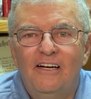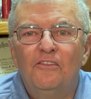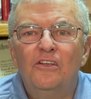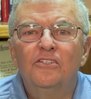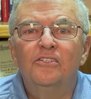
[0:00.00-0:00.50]

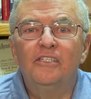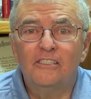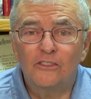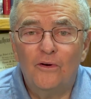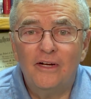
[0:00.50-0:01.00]
This is
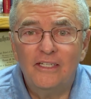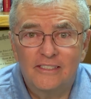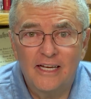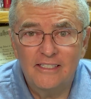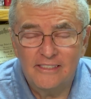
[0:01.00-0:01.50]
Illinois
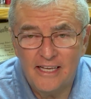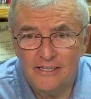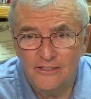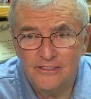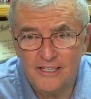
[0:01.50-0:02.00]
State
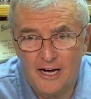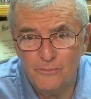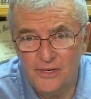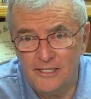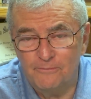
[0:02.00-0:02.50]
Senator Tom
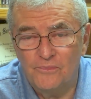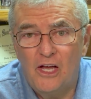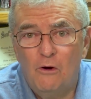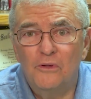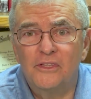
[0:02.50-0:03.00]
Bennett
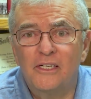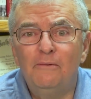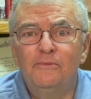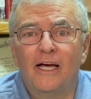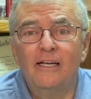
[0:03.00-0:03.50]
with an
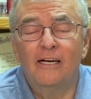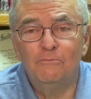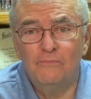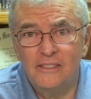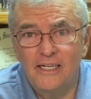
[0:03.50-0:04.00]
update
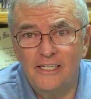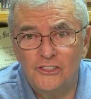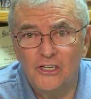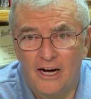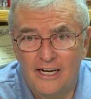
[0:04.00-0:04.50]
on Monday,
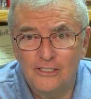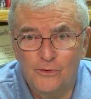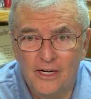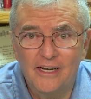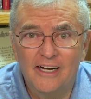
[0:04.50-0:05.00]
July
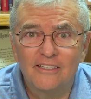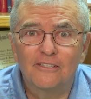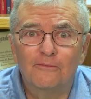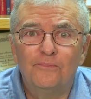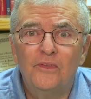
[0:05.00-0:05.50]
29th.
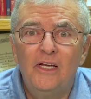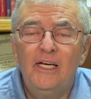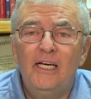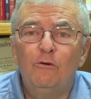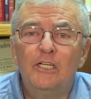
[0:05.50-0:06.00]

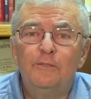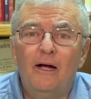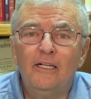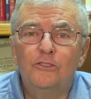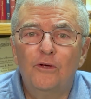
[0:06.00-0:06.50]
In
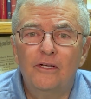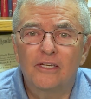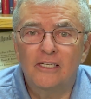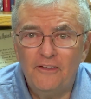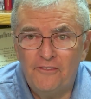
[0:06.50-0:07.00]
response to a
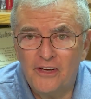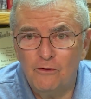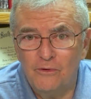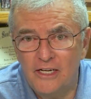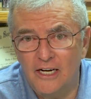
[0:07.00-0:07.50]

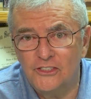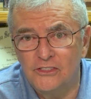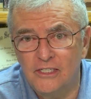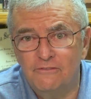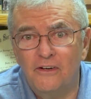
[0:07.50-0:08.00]
significant
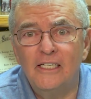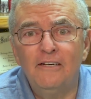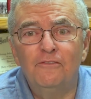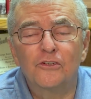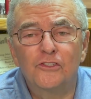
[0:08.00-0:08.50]
reduction in
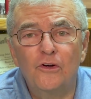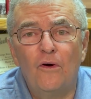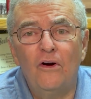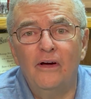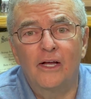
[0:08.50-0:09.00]
funding for
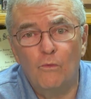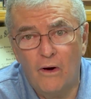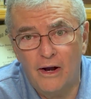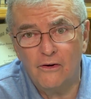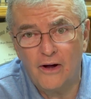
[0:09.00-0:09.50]
soil and
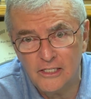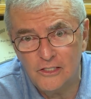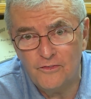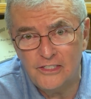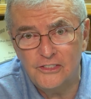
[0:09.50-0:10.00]
water
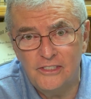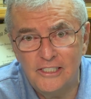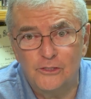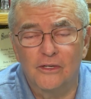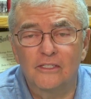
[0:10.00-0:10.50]
conservation
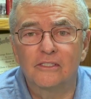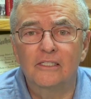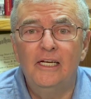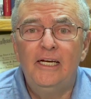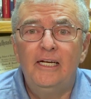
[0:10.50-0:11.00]
districts
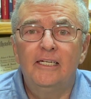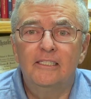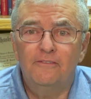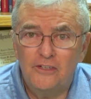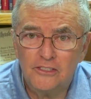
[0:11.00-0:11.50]
in
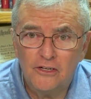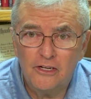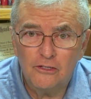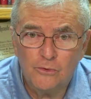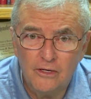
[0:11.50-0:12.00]
the fiscal
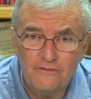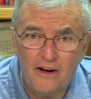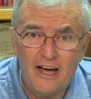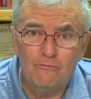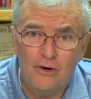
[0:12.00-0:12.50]
year
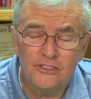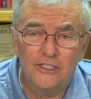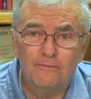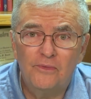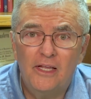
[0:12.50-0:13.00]
25
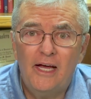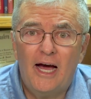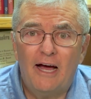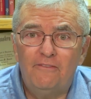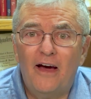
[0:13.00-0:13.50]
budget,
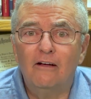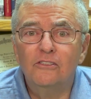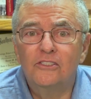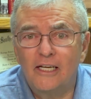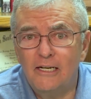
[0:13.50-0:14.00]
I
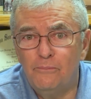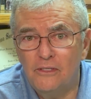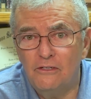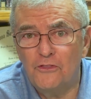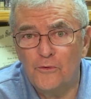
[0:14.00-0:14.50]
filed Senate
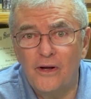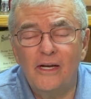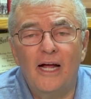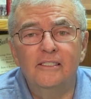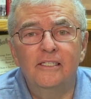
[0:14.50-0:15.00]
Bill
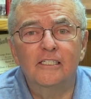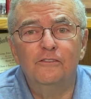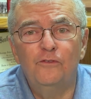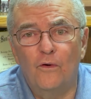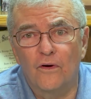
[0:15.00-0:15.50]

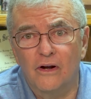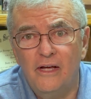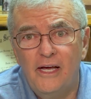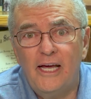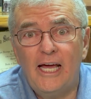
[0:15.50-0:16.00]
3964
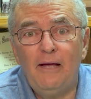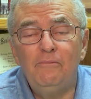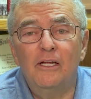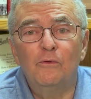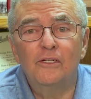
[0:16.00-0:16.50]

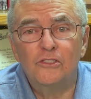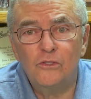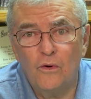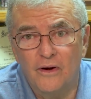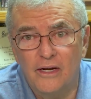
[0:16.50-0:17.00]
aimed at
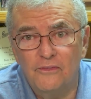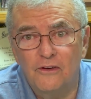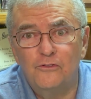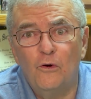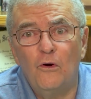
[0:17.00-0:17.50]
restoring
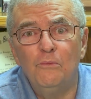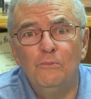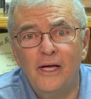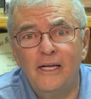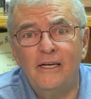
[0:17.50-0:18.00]
the $4
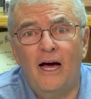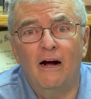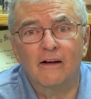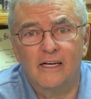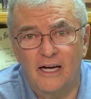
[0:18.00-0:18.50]
million
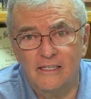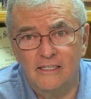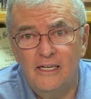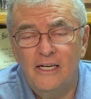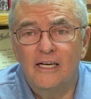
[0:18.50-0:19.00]
cut
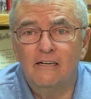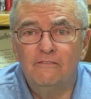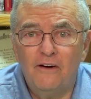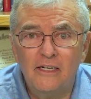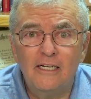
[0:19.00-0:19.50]
in
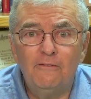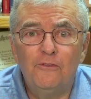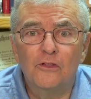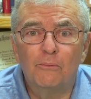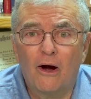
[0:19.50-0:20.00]
funding
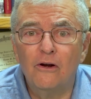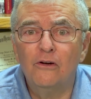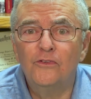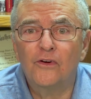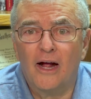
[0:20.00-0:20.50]
to the
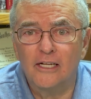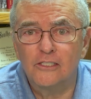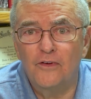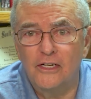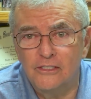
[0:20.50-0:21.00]
Partners for
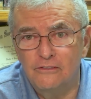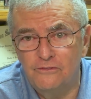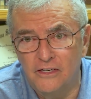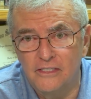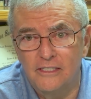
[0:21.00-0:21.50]
Conservation
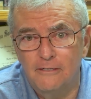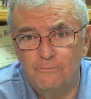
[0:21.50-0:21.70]
Fund.